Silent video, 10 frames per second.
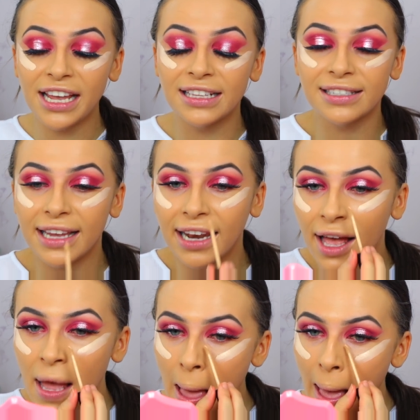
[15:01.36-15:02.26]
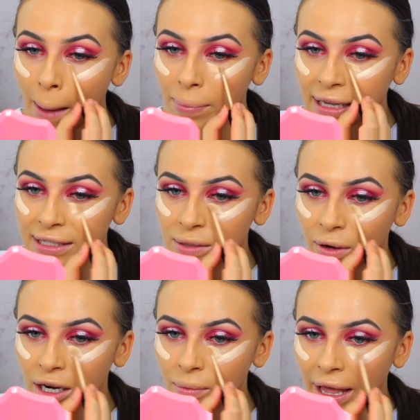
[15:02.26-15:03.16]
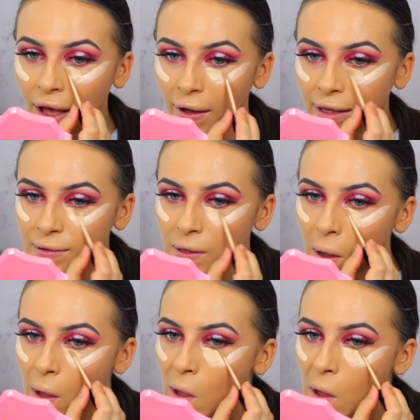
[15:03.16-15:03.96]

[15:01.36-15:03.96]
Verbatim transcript: D concealer and place this one under my eyes.